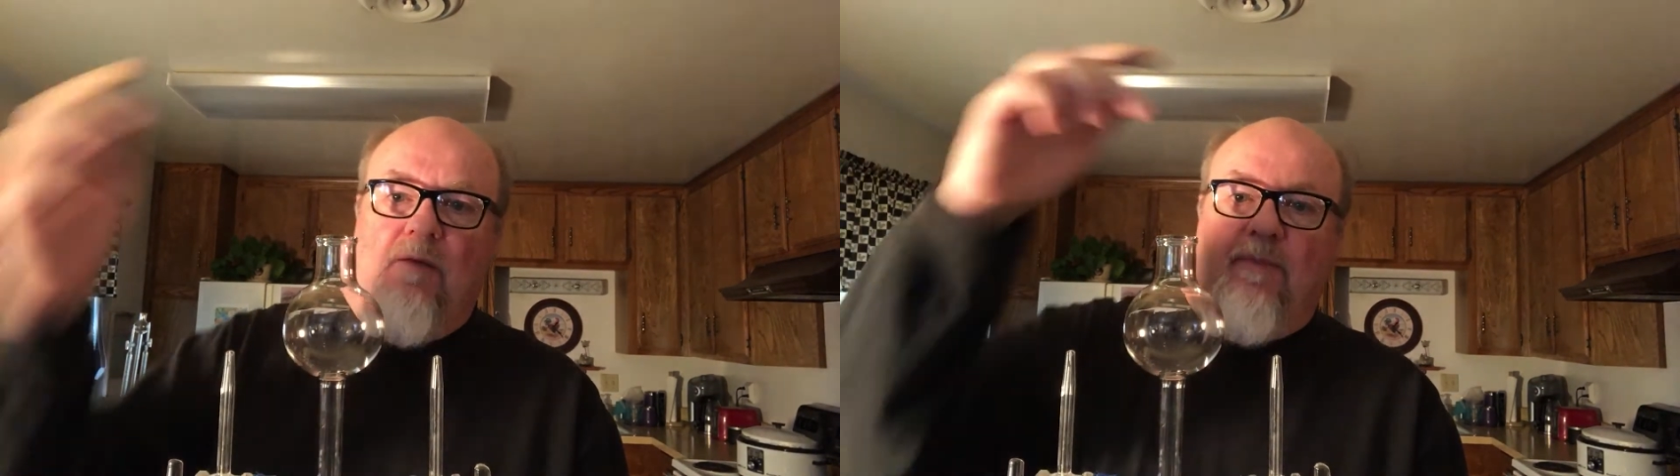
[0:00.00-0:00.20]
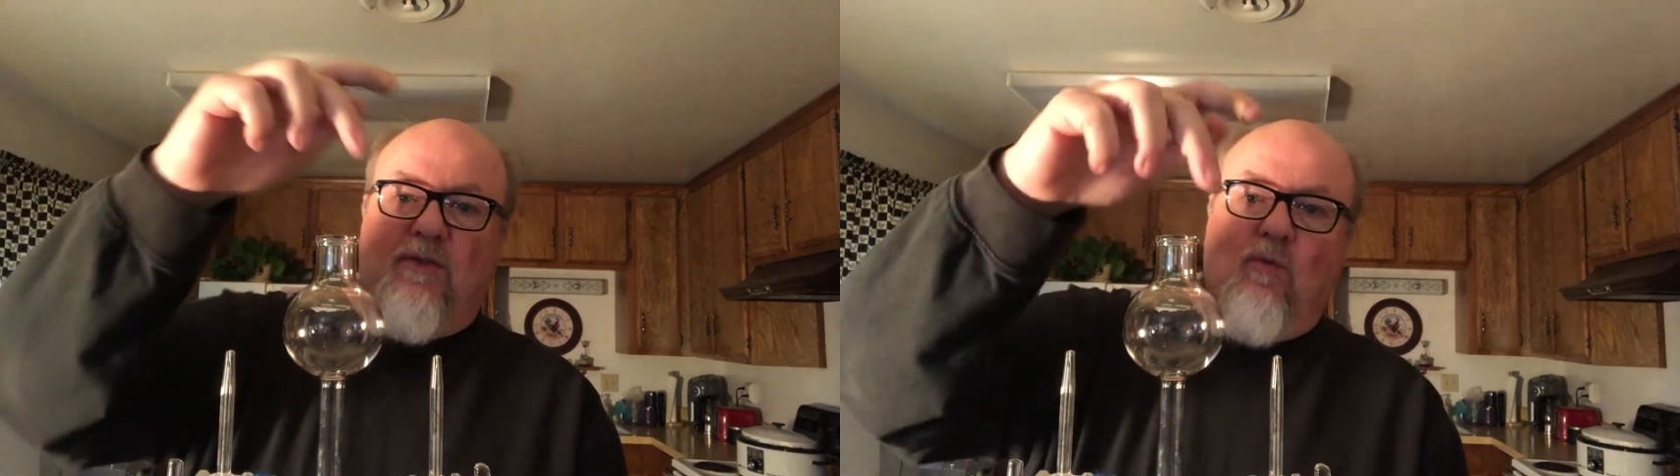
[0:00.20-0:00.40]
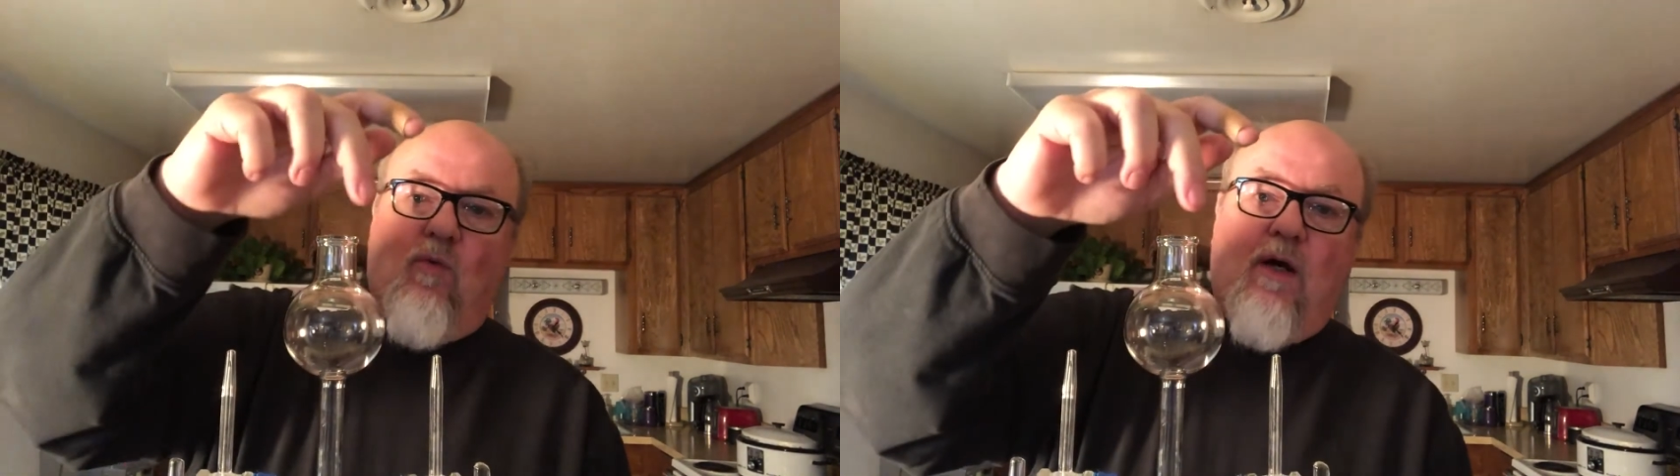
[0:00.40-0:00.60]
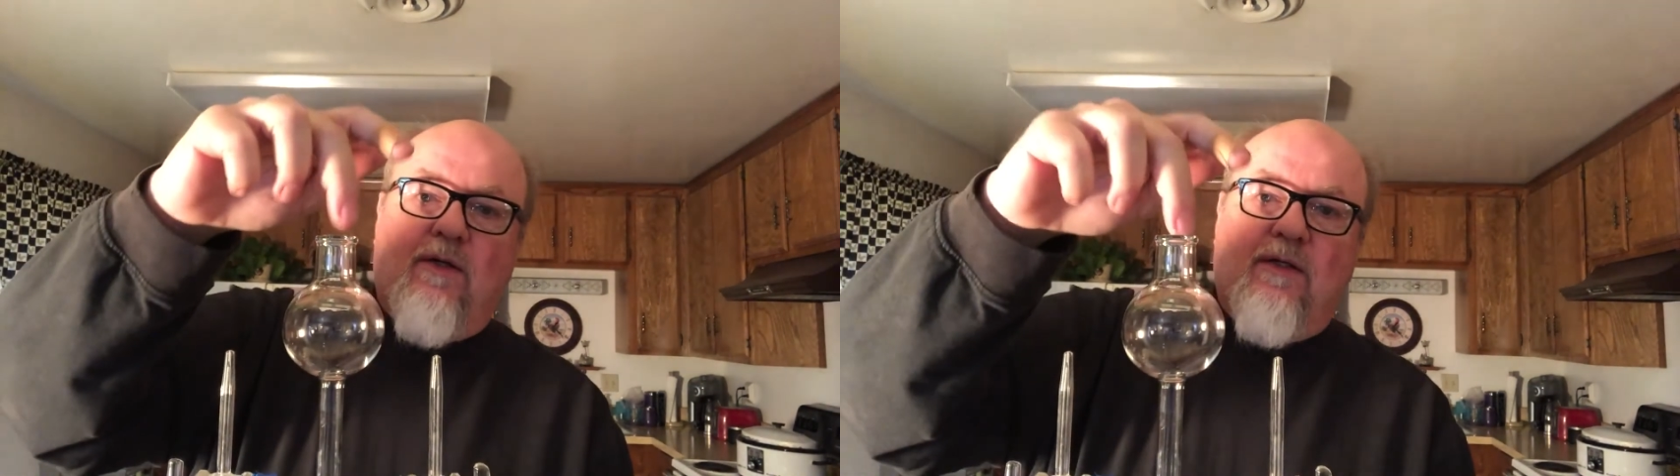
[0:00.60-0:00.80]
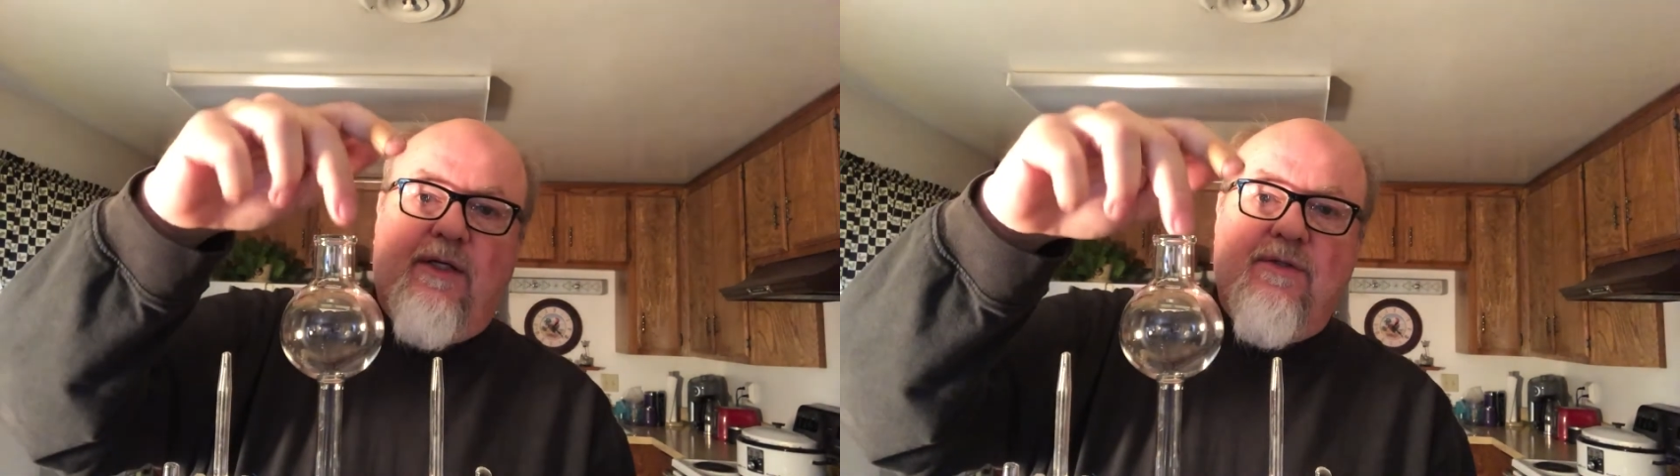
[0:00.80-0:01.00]
But the
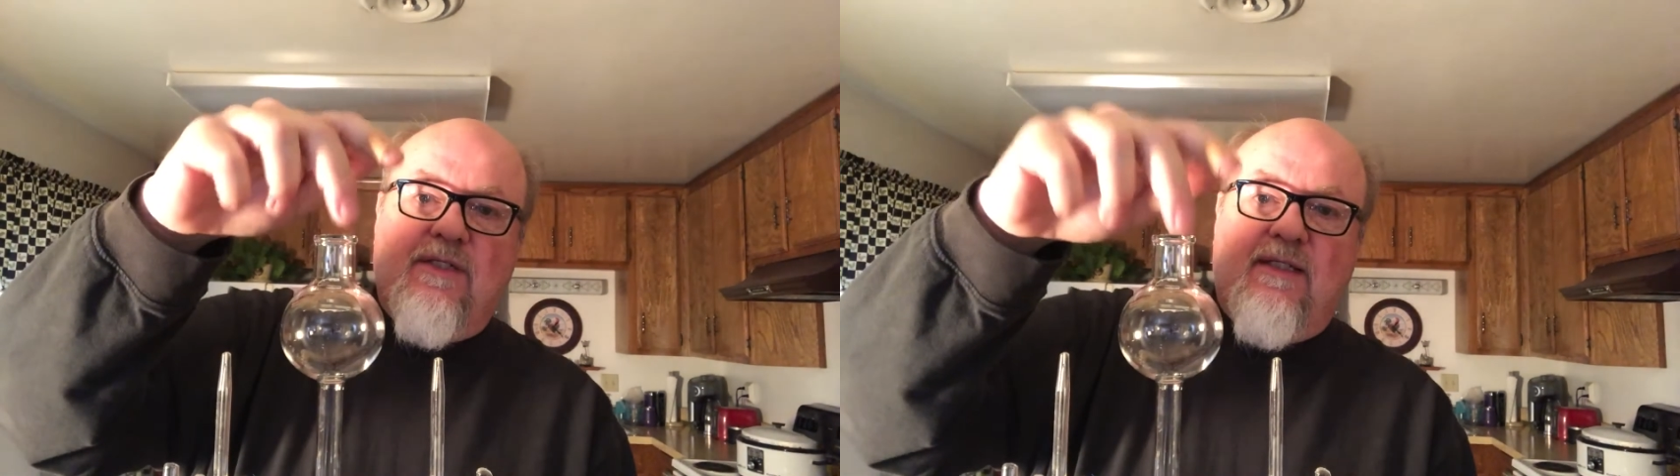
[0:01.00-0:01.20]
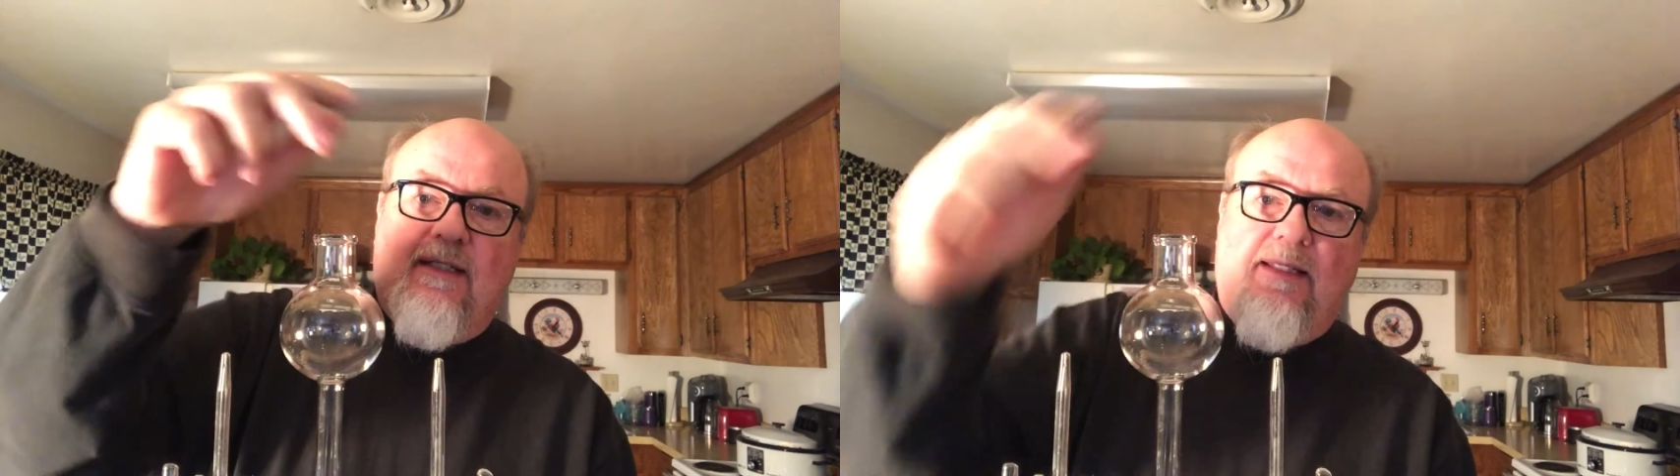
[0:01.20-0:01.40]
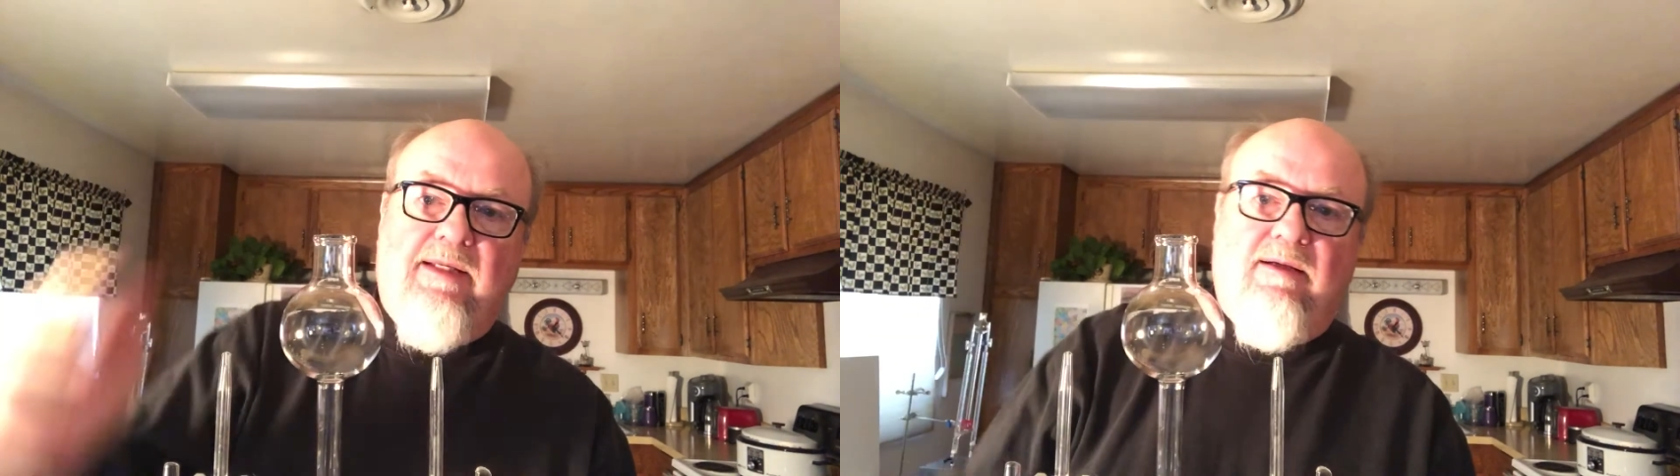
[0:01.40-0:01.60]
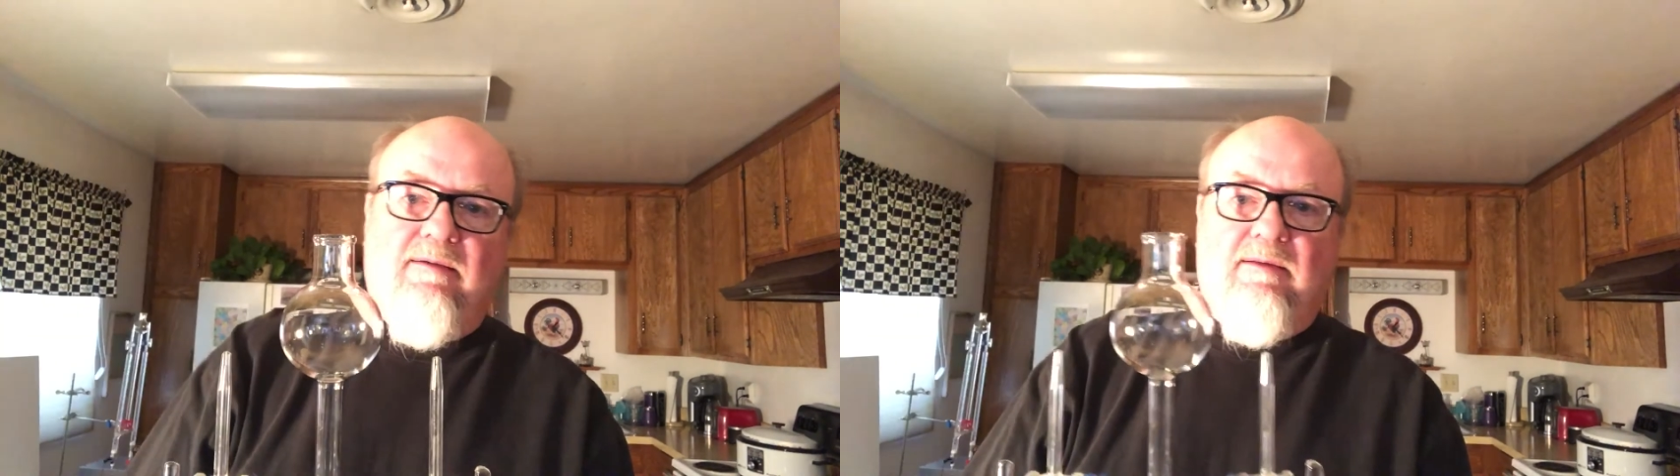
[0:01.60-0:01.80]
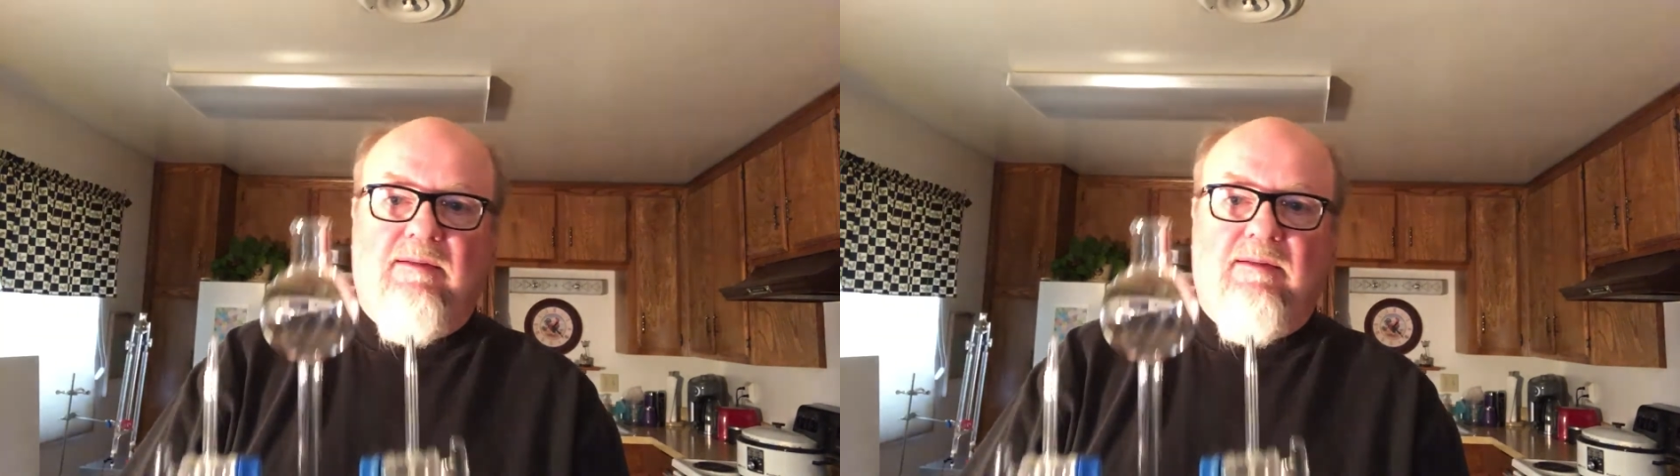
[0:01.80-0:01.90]
water goes in here,